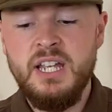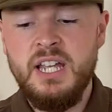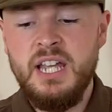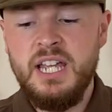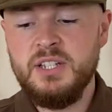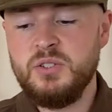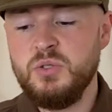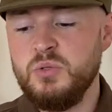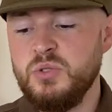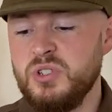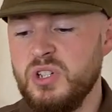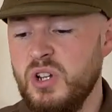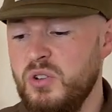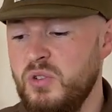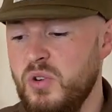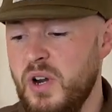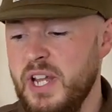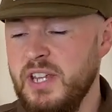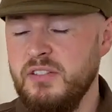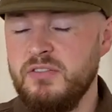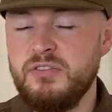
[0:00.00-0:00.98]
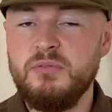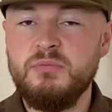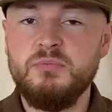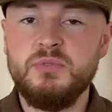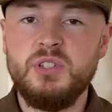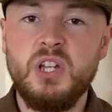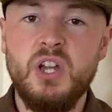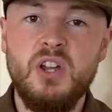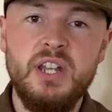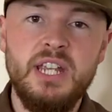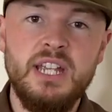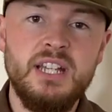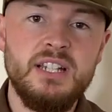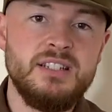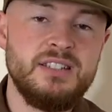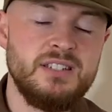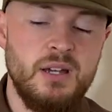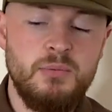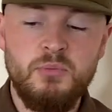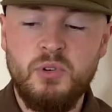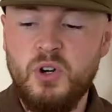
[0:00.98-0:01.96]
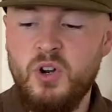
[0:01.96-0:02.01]
It's also great from turning a
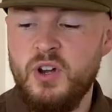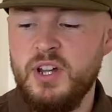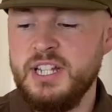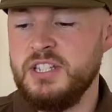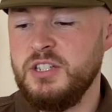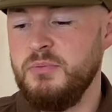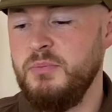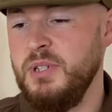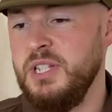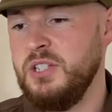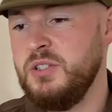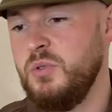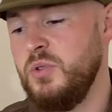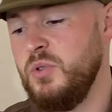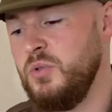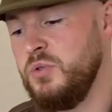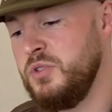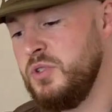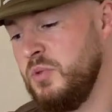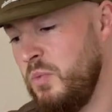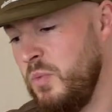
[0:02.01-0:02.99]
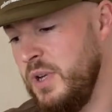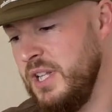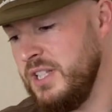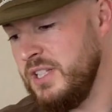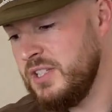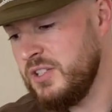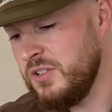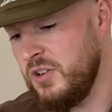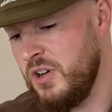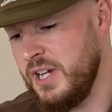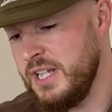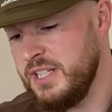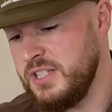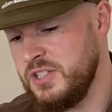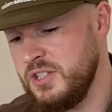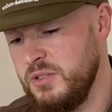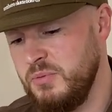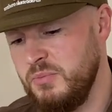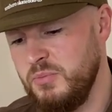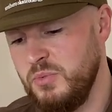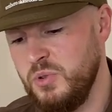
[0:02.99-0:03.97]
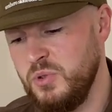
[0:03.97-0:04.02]
summer item into an autumn winter
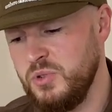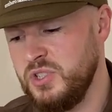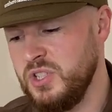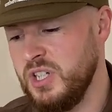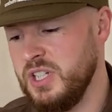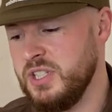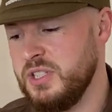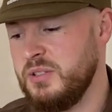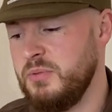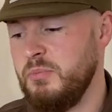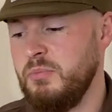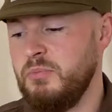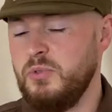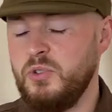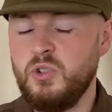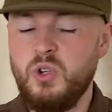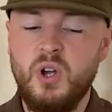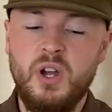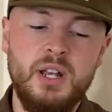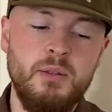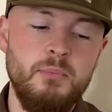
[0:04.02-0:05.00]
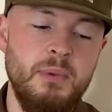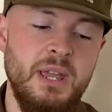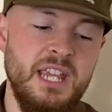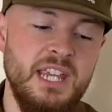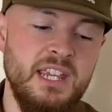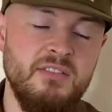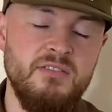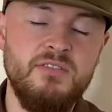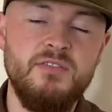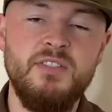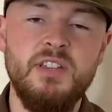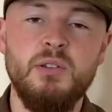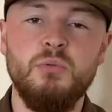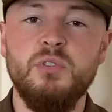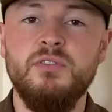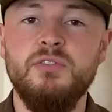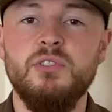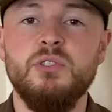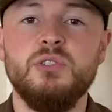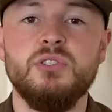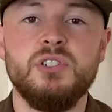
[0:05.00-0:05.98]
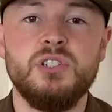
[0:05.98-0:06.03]
item, or just trying to make it fit with
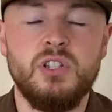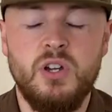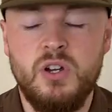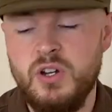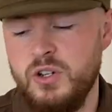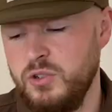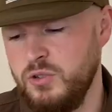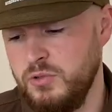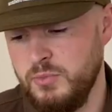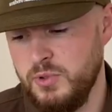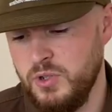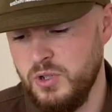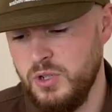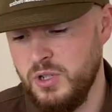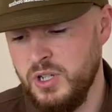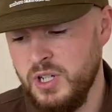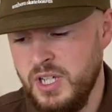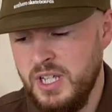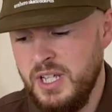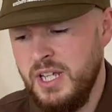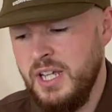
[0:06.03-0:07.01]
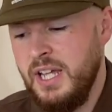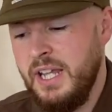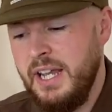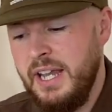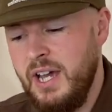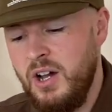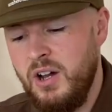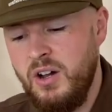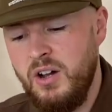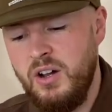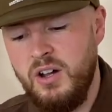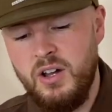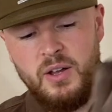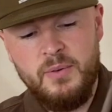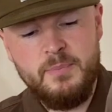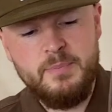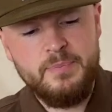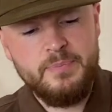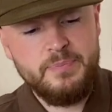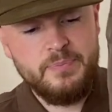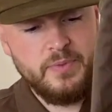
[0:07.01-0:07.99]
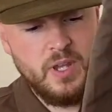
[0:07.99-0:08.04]
your style more. Now,
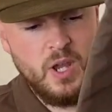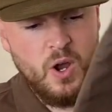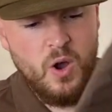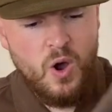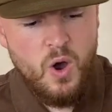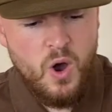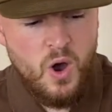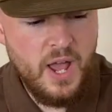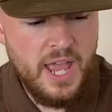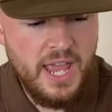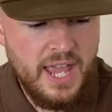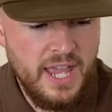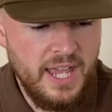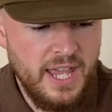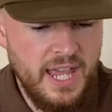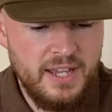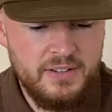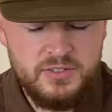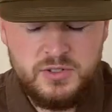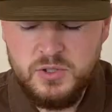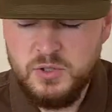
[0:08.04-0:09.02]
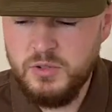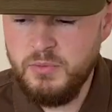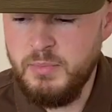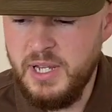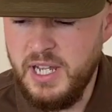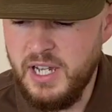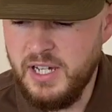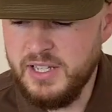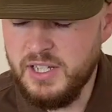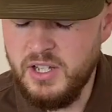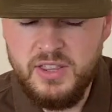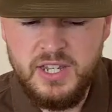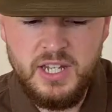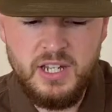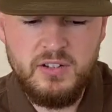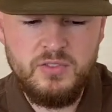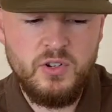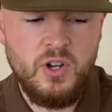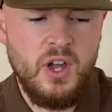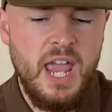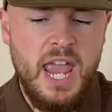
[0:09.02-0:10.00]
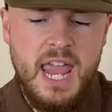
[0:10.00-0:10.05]
I have to admit, I don't think I've
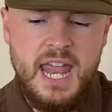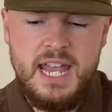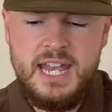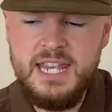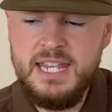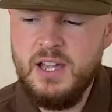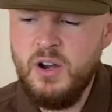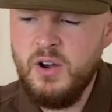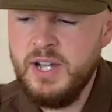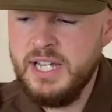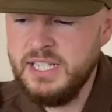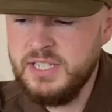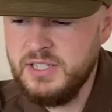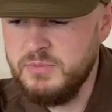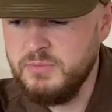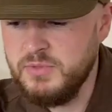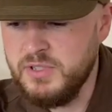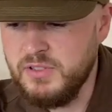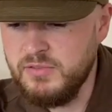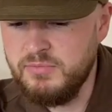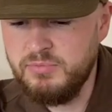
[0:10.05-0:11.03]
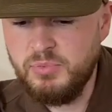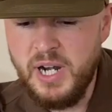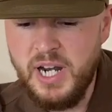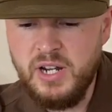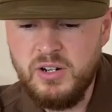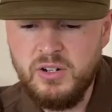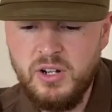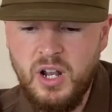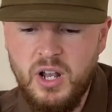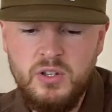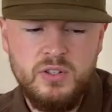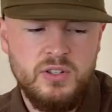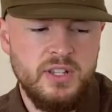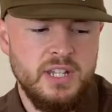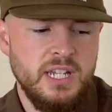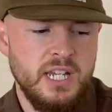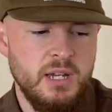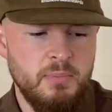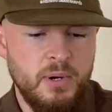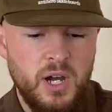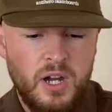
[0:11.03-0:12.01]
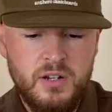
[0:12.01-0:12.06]
got any items of brown clothing
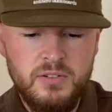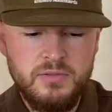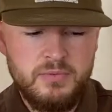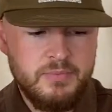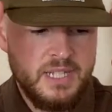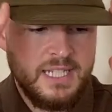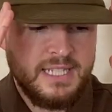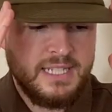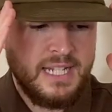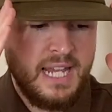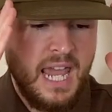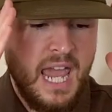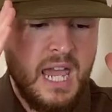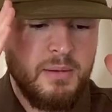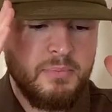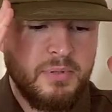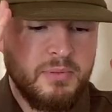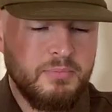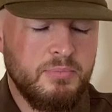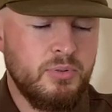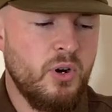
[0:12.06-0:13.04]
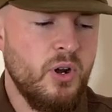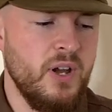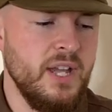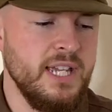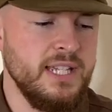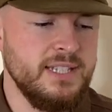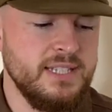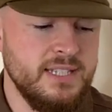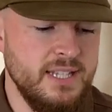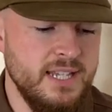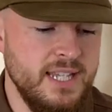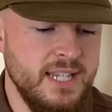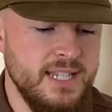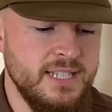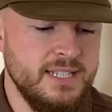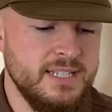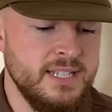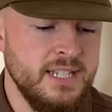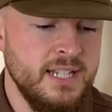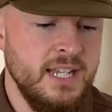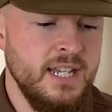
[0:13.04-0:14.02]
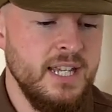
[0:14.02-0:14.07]
apart from this cap prior to
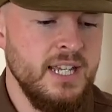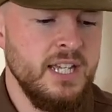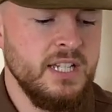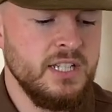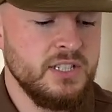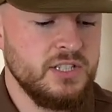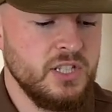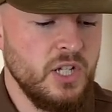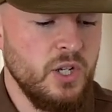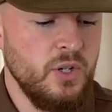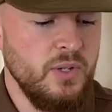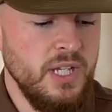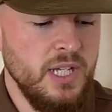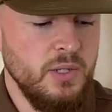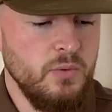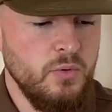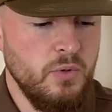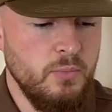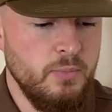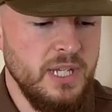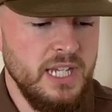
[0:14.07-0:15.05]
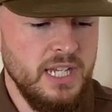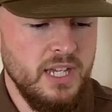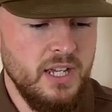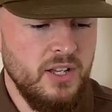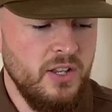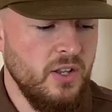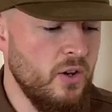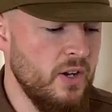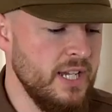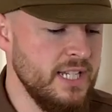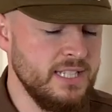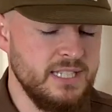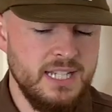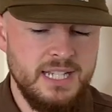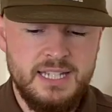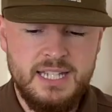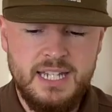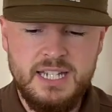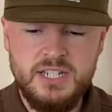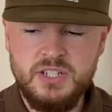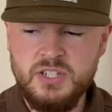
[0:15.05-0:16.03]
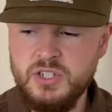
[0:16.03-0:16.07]
this, so it will be a nice
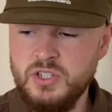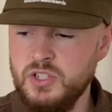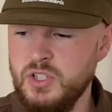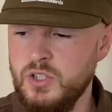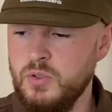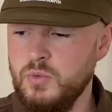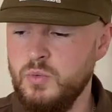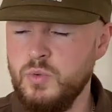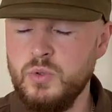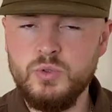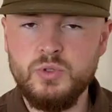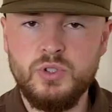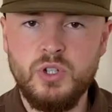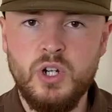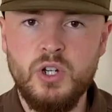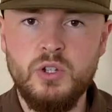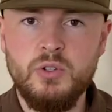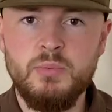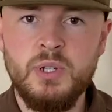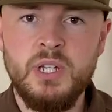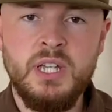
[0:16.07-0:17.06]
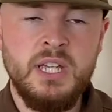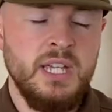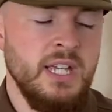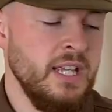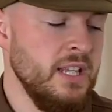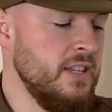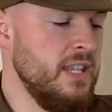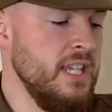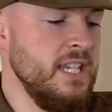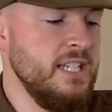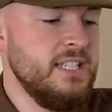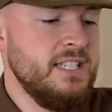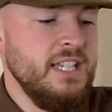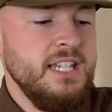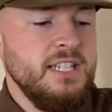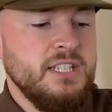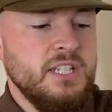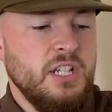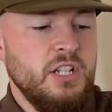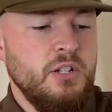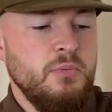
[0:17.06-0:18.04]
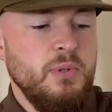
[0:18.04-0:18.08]
addition to the wardrobe. This is
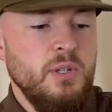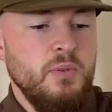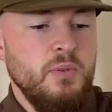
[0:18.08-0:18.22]
going to be